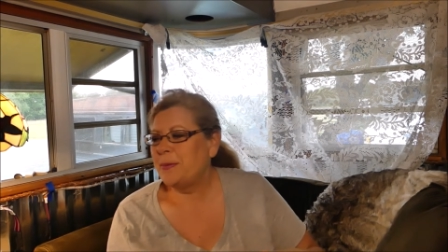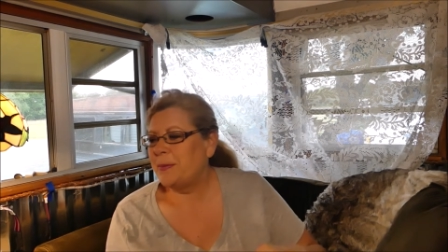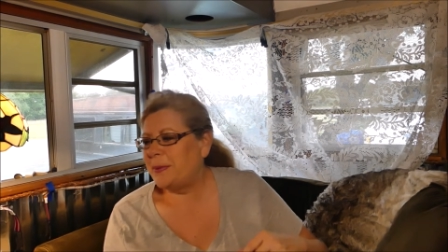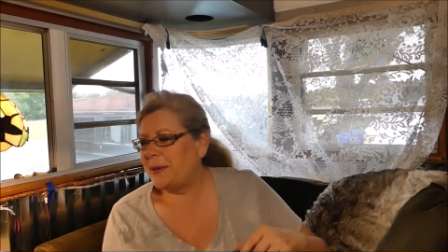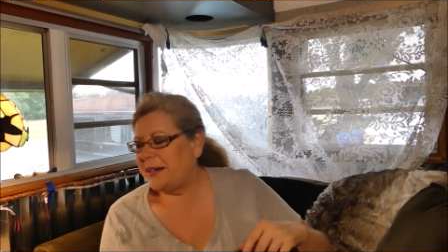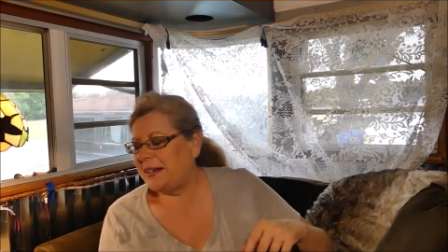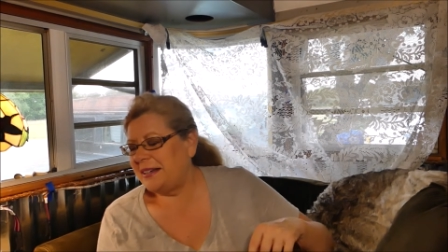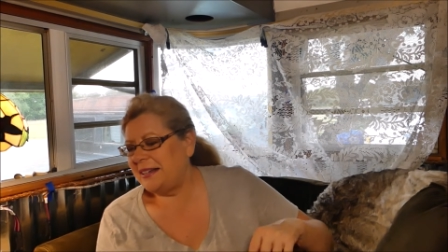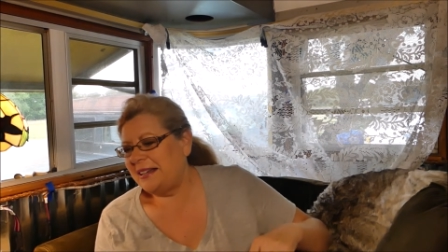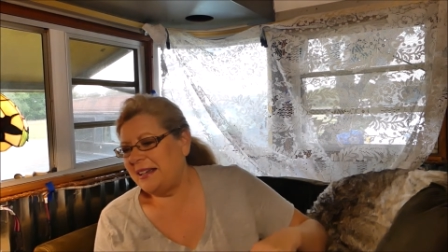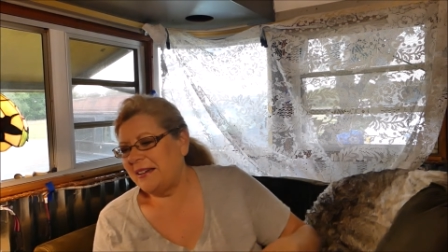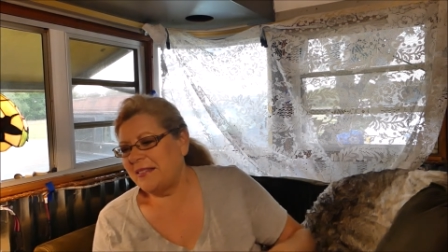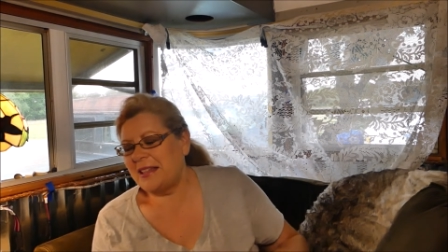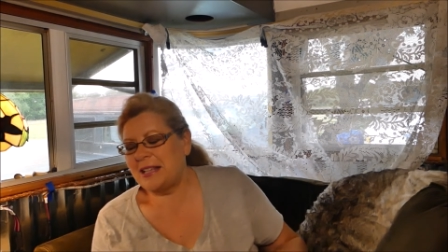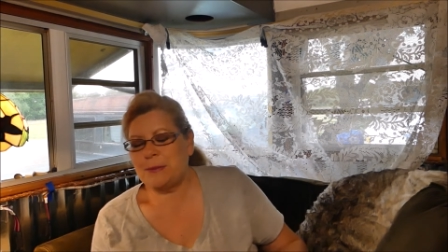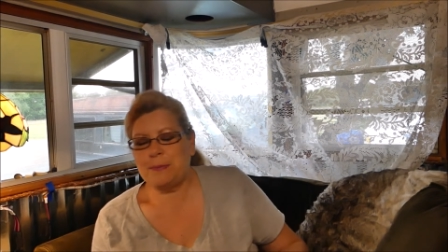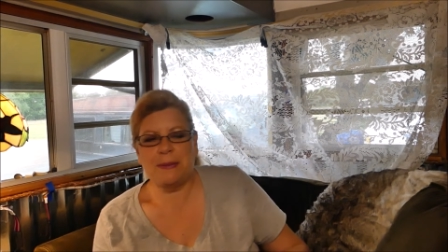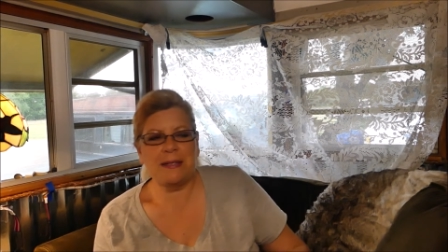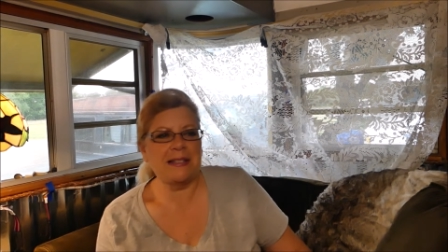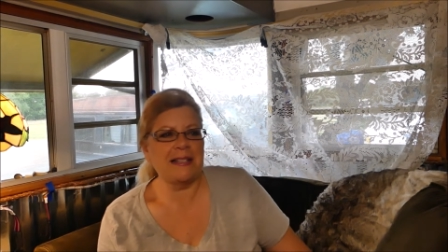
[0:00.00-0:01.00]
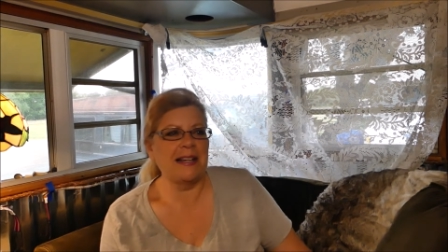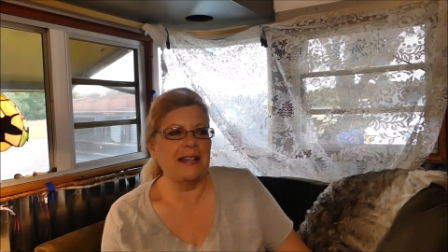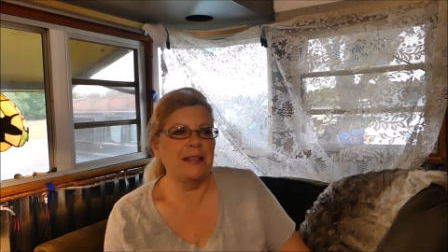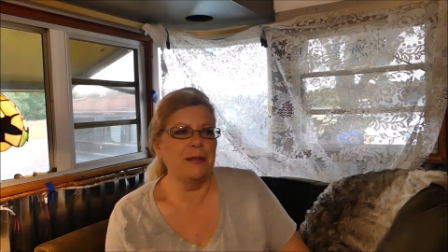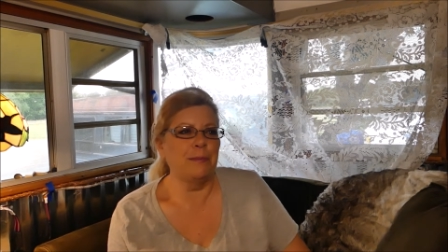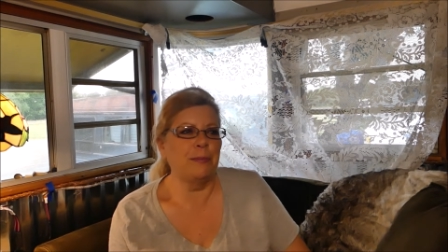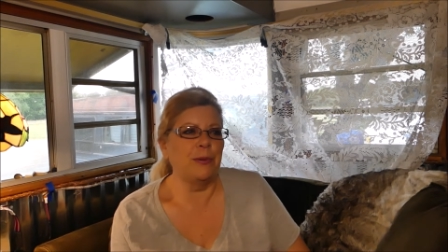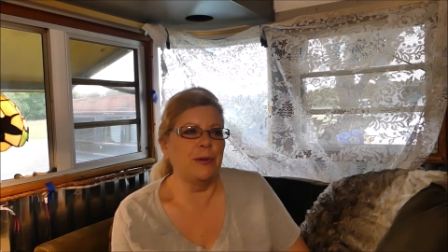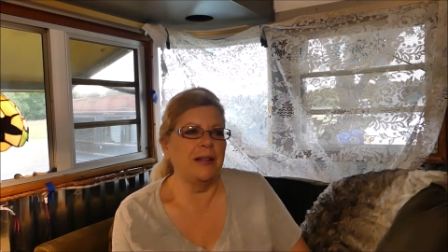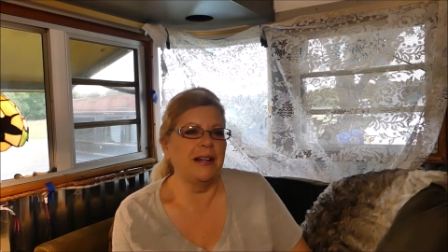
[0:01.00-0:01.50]
But anyhow, that's beside
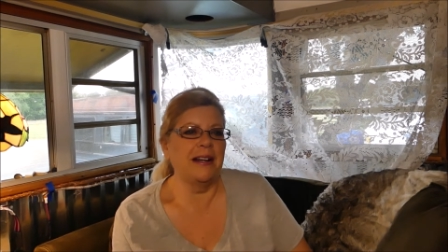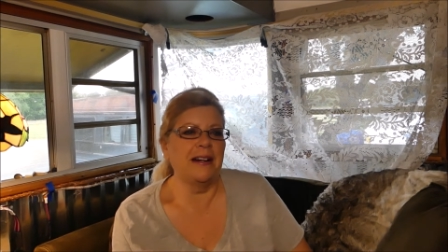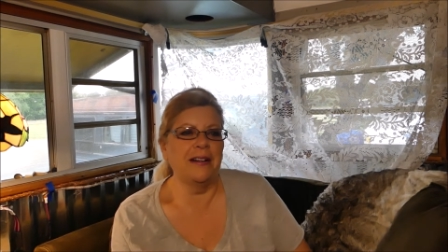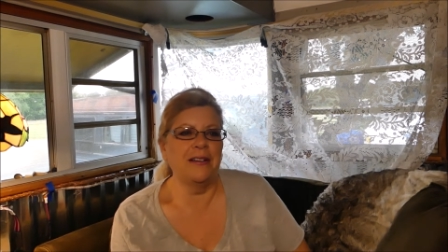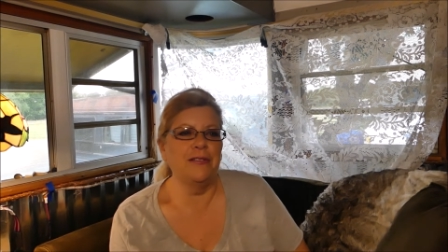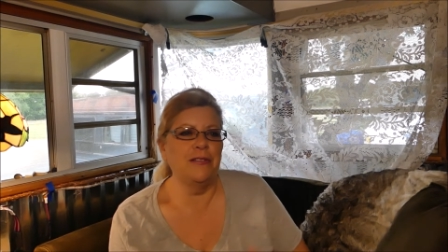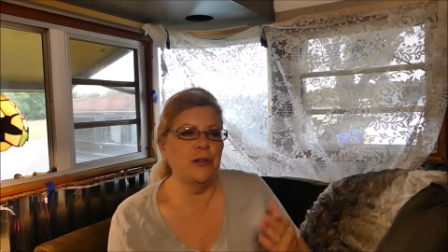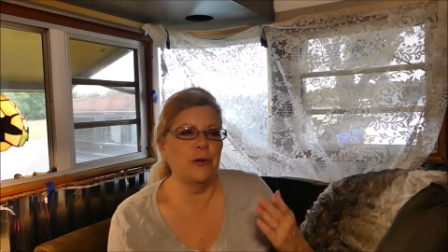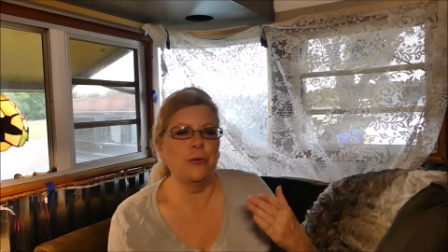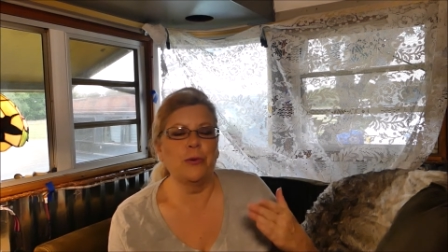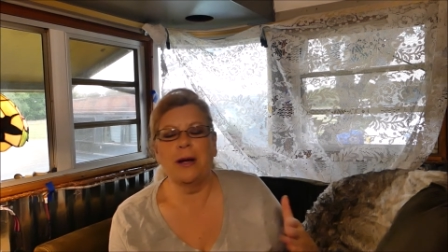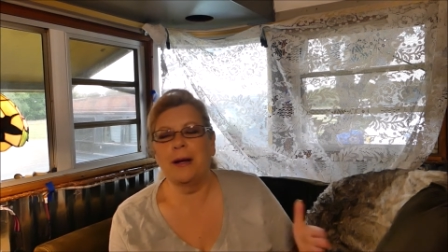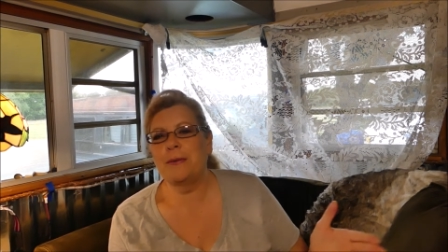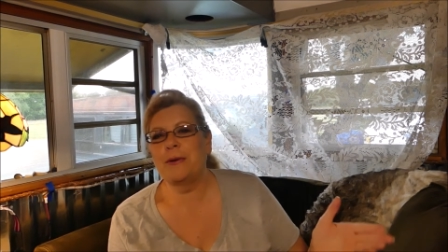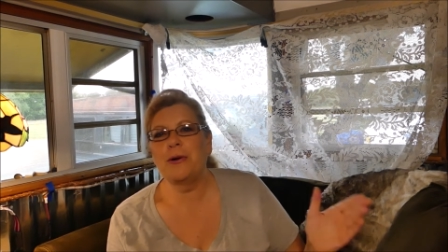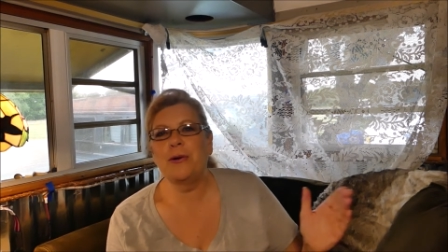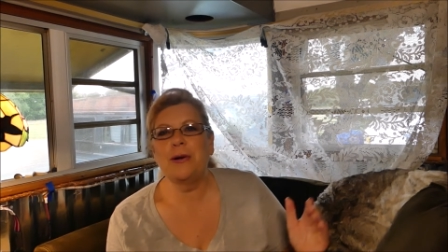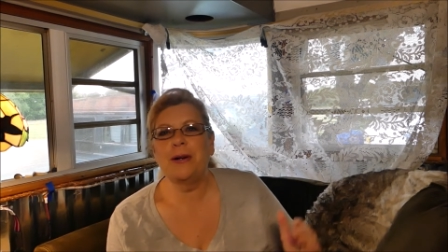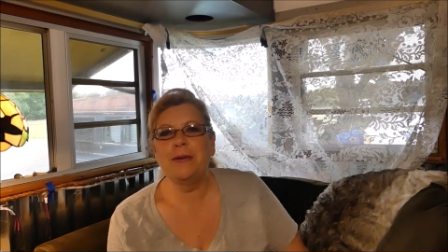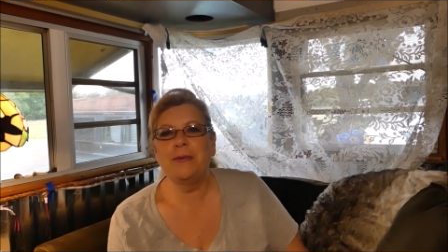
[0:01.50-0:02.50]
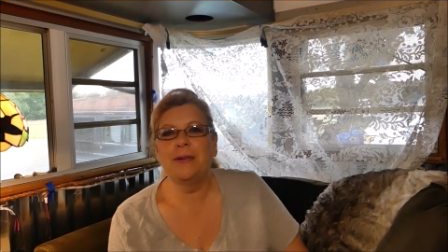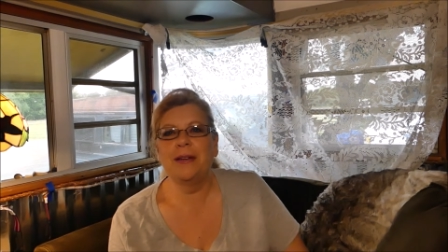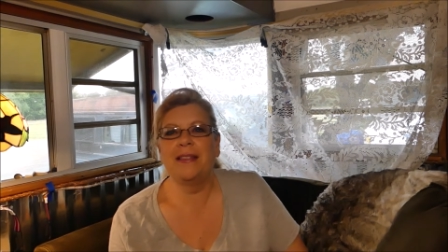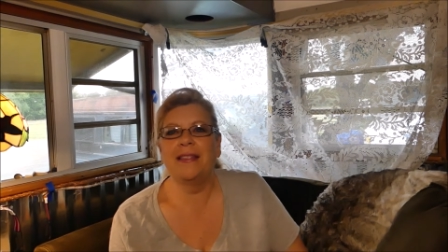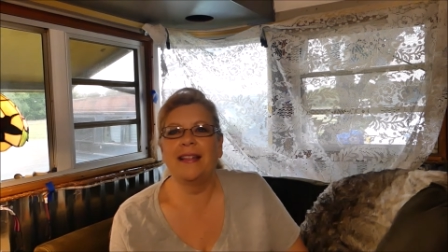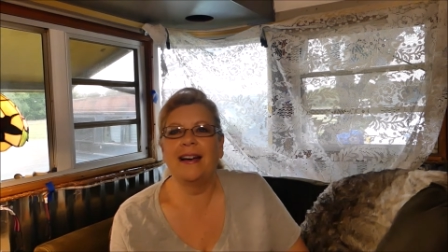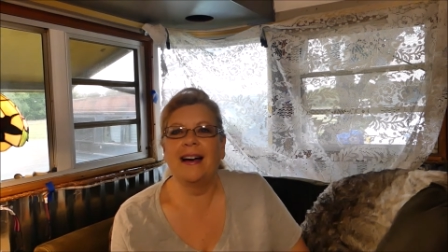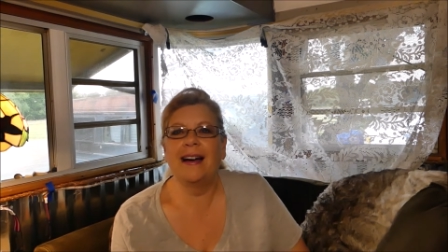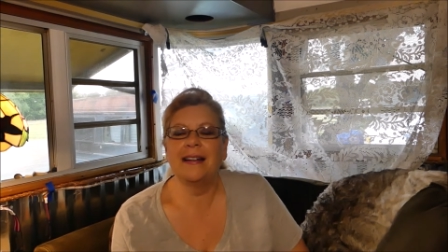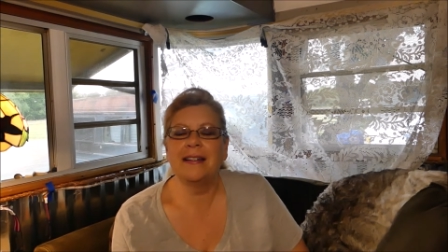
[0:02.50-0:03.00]
the point. I don't even know where I'm going with
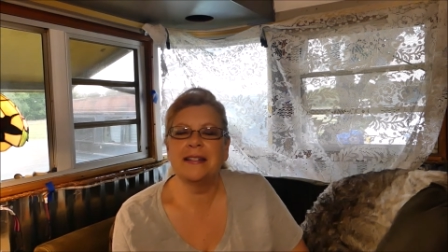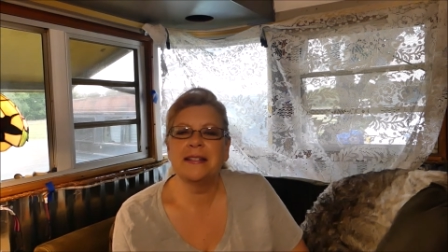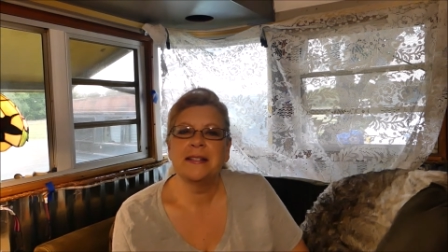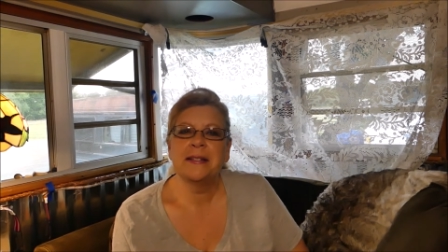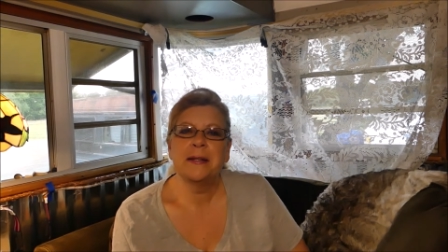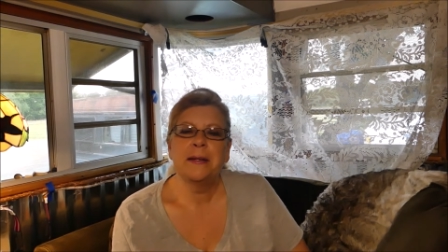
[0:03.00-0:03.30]
that.